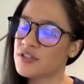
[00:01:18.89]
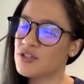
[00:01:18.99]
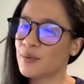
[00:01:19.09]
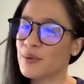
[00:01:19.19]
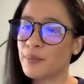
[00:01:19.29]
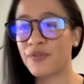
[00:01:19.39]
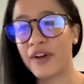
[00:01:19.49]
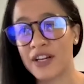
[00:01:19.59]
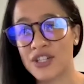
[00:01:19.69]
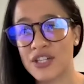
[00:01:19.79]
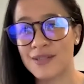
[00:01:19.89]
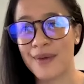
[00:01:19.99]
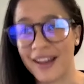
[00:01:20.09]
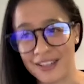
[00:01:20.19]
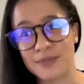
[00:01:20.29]
syndrome and perfectionism
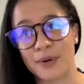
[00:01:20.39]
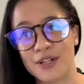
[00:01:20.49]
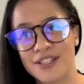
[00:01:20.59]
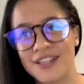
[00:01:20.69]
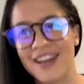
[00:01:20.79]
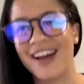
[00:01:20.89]
expert.